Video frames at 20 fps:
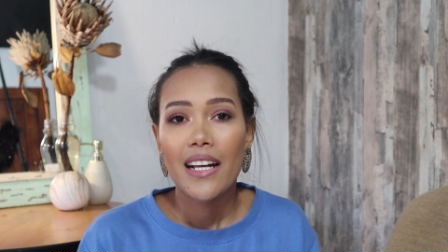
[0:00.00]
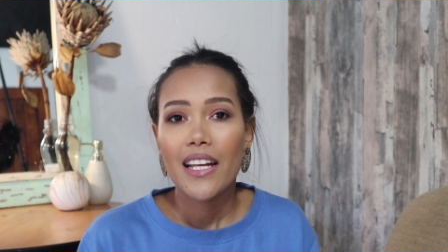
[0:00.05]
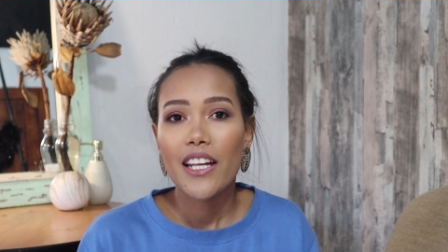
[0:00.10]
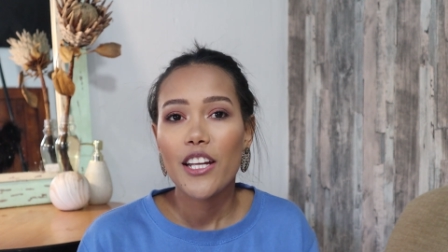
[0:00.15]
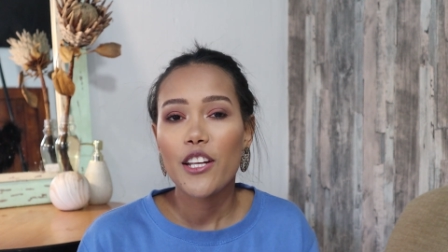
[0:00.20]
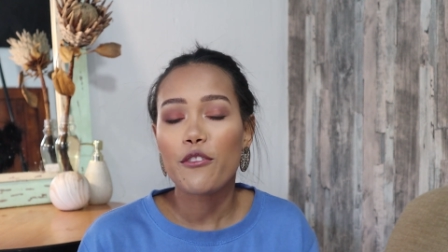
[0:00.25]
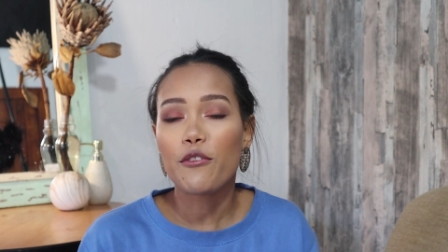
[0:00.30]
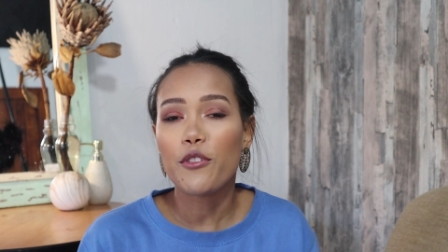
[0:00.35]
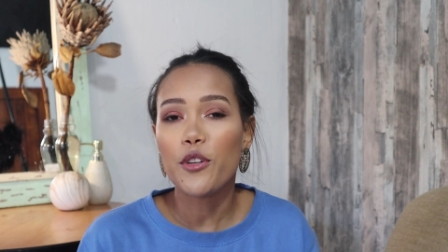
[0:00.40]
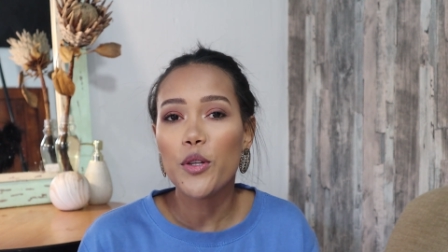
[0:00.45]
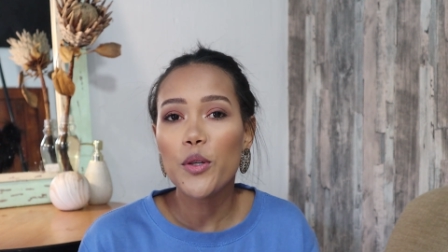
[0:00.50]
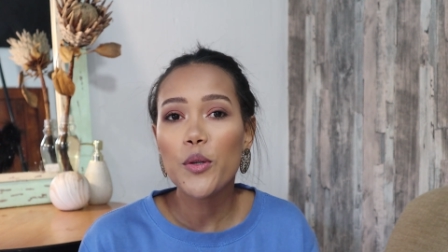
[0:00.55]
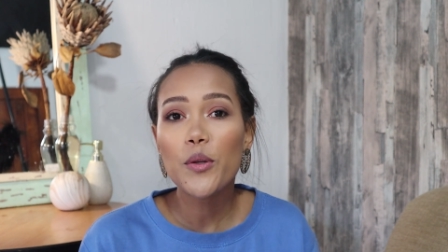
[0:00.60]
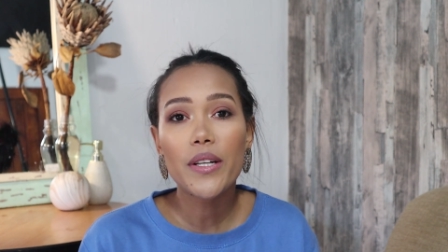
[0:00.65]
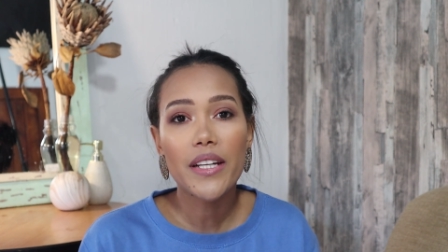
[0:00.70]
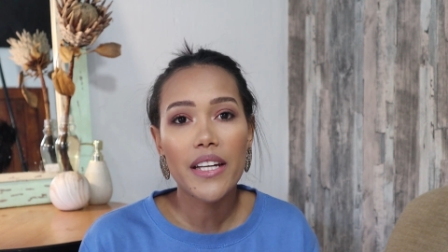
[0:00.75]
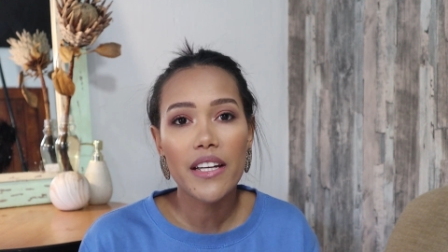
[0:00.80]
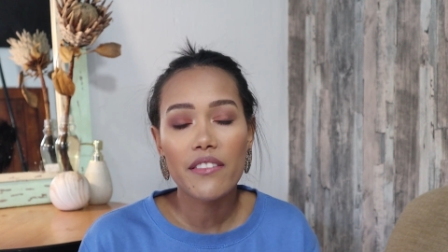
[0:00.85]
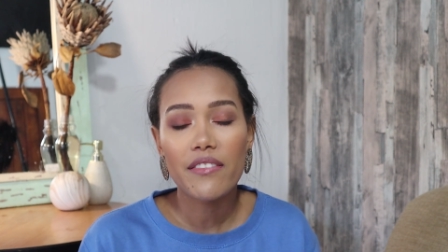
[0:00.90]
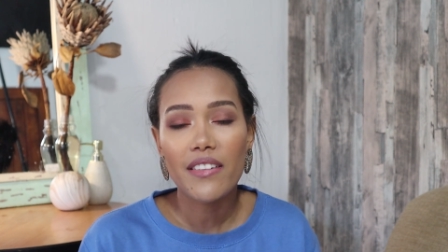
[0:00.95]
if you
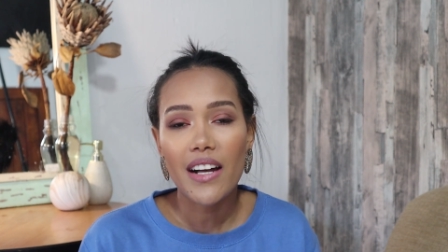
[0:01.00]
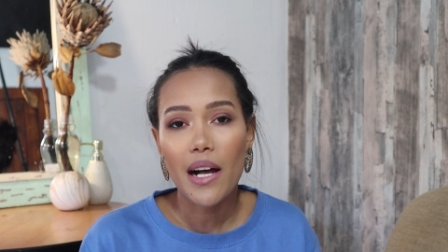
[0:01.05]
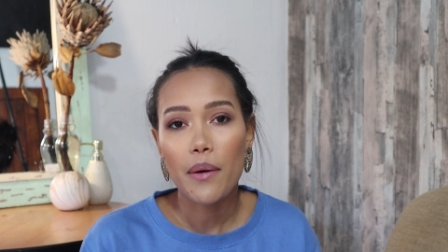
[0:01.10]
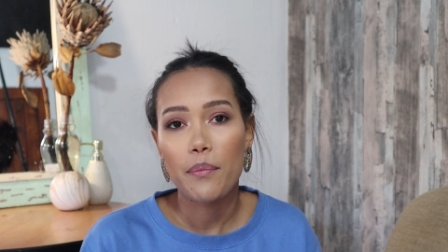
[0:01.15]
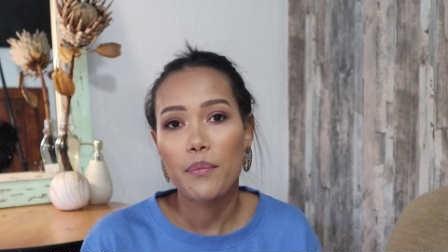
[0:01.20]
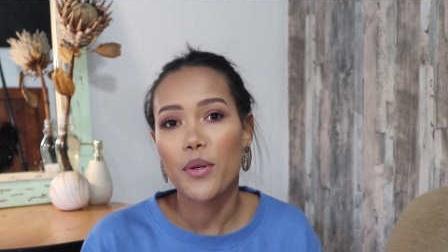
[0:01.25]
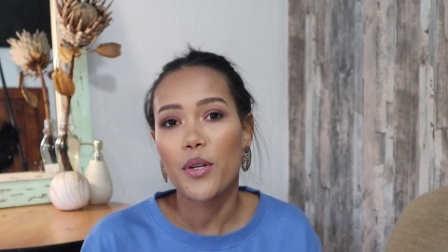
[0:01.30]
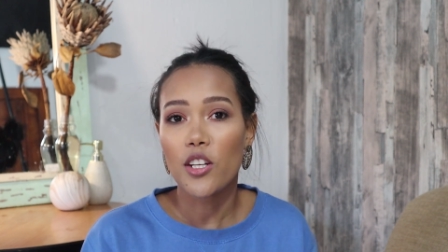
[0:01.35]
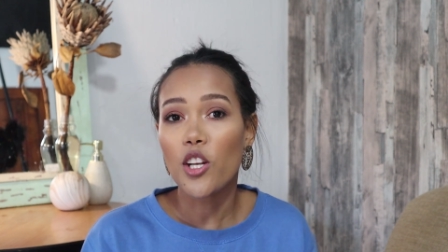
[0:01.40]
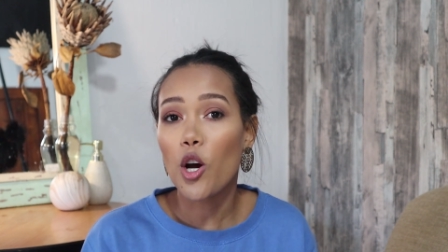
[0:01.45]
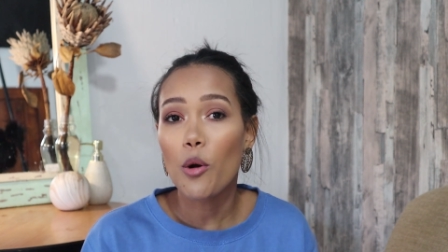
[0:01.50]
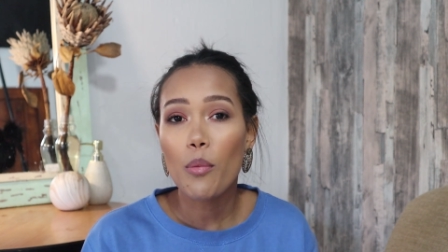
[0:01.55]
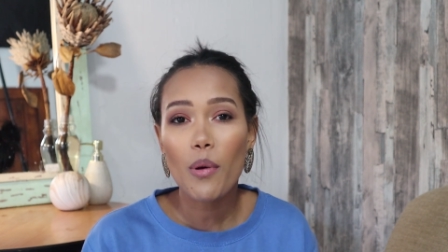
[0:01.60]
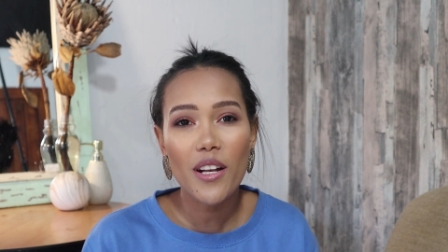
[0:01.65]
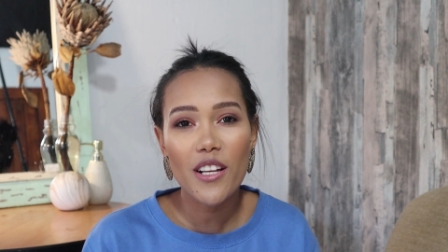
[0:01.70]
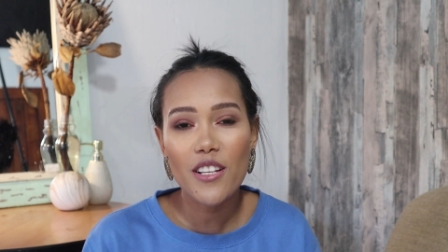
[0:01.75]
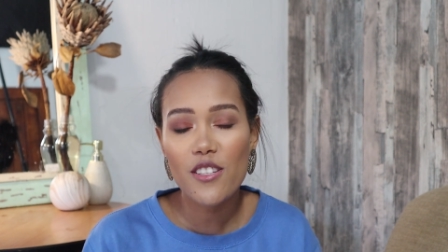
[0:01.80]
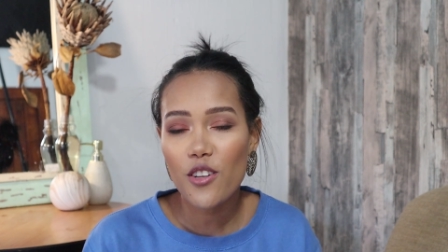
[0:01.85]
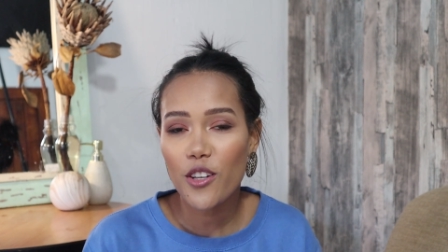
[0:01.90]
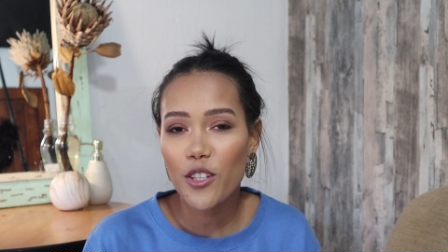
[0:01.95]
give up,
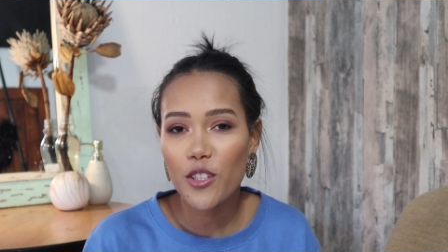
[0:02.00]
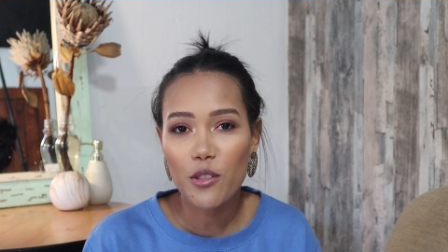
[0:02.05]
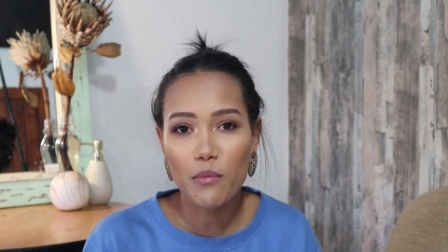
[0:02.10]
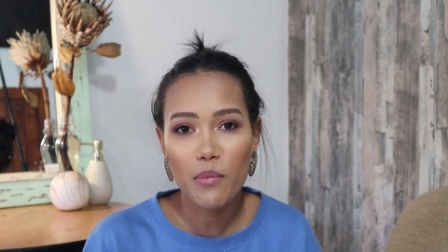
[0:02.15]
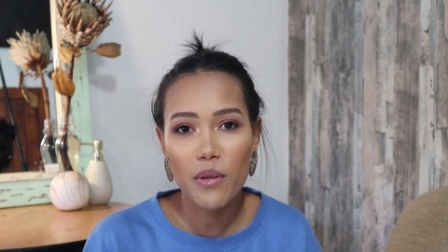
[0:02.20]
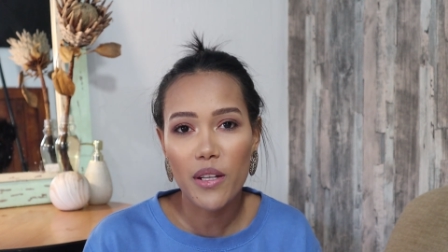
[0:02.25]
nobody's going to